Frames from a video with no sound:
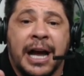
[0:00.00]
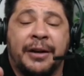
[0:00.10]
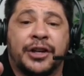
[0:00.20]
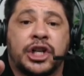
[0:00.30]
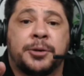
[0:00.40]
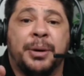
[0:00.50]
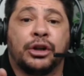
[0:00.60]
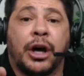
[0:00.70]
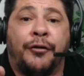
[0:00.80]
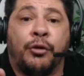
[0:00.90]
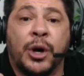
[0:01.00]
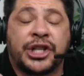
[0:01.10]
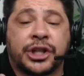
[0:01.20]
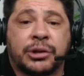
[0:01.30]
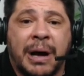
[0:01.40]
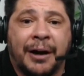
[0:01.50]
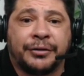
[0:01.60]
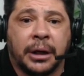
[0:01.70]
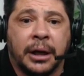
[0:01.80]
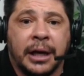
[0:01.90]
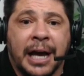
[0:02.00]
every spirit of witchcraft,